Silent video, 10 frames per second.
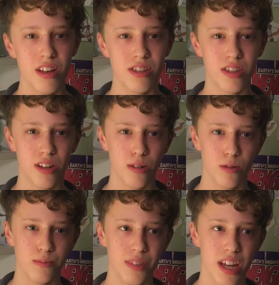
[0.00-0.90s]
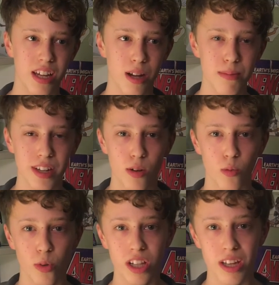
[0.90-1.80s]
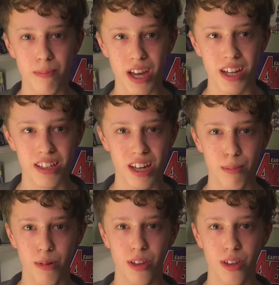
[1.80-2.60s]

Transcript: So he comes out really banged up with